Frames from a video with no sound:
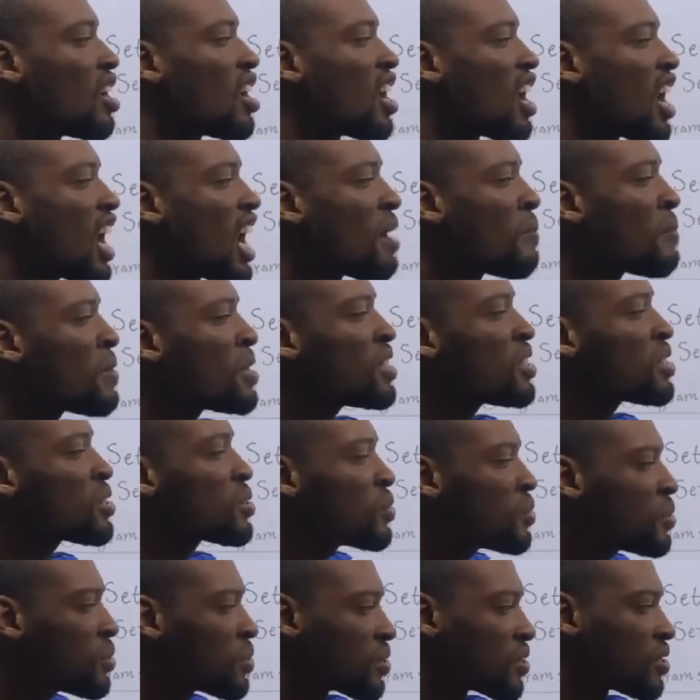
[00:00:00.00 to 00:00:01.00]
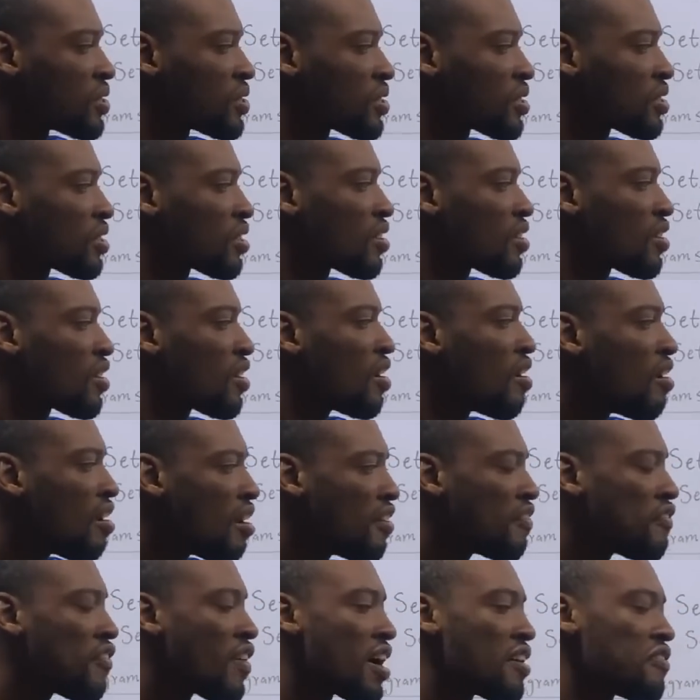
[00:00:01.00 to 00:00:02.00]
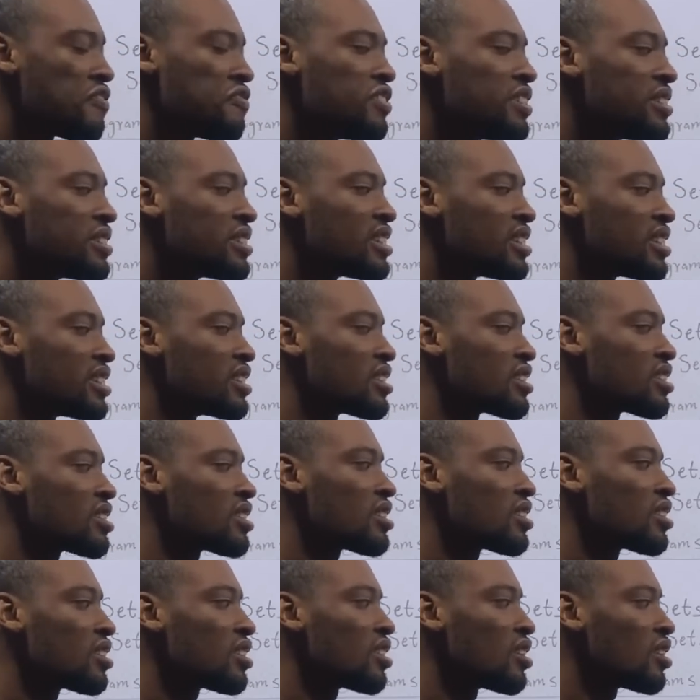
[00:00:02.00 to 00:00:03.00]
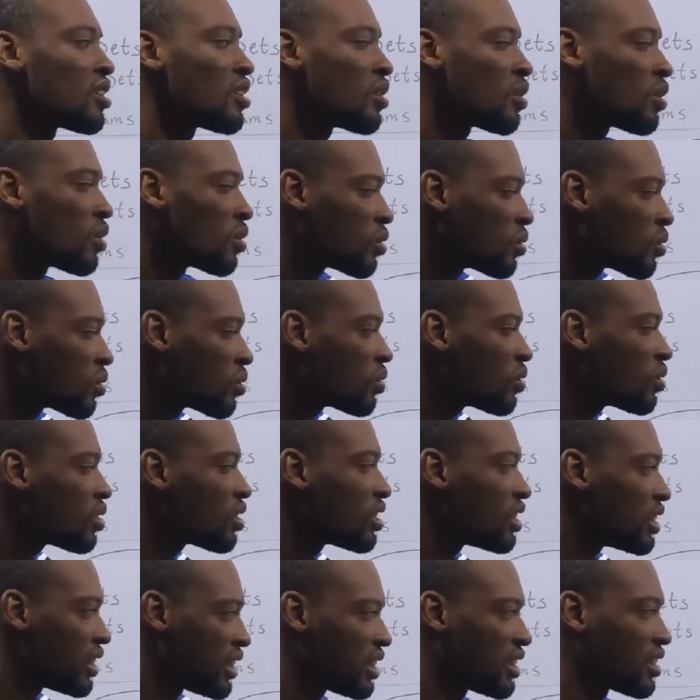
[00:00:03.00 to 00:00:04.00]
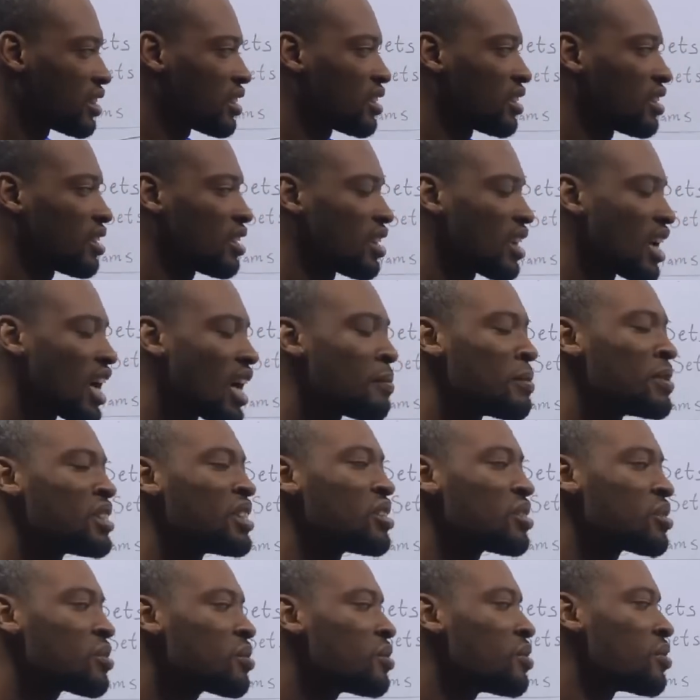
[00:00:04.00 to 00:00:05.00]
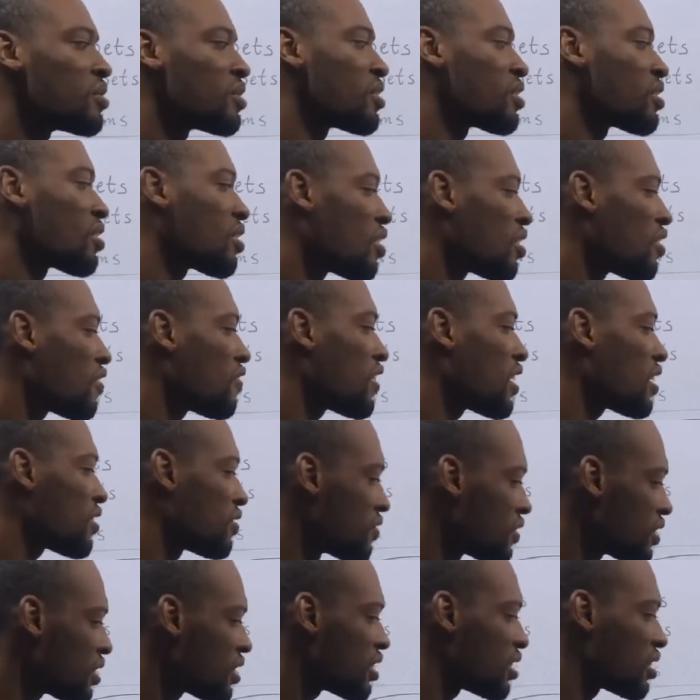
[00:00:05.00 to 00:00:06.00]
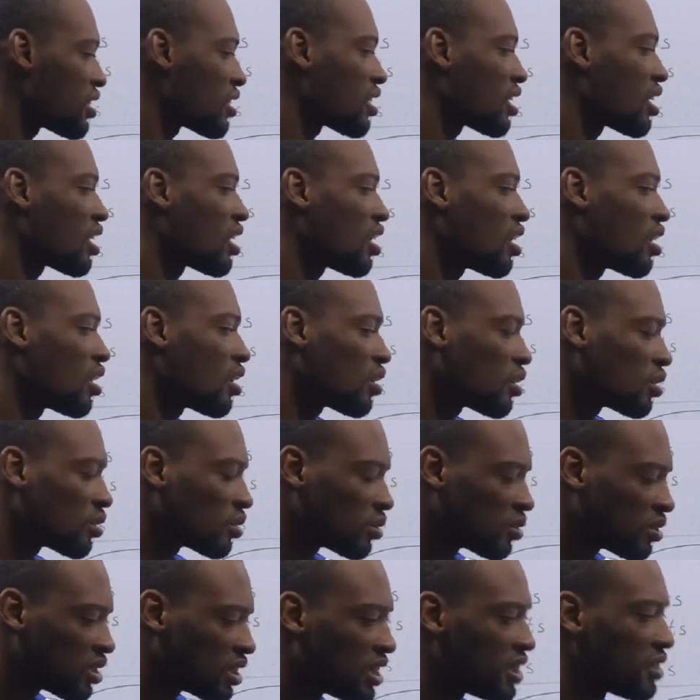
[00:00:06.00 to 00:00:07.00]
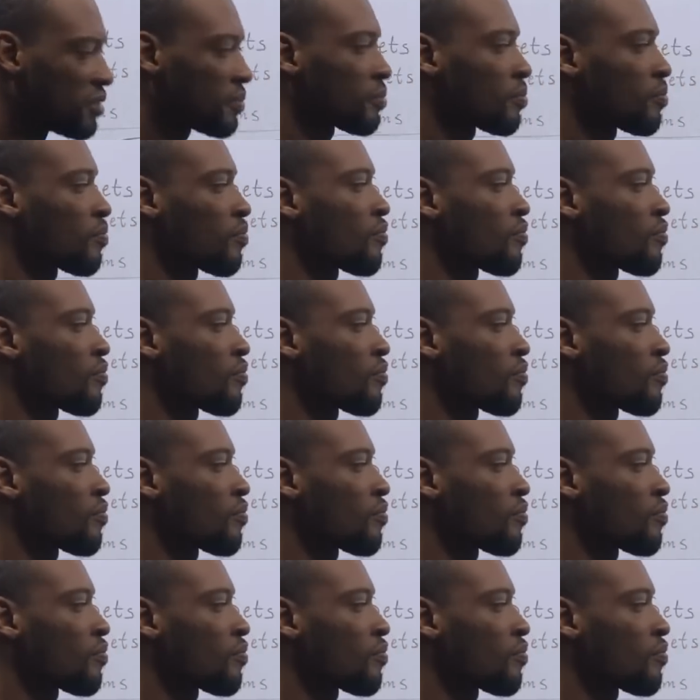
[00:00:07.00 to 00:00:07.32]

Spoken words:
How many students offer physics only? How many students offer physics only?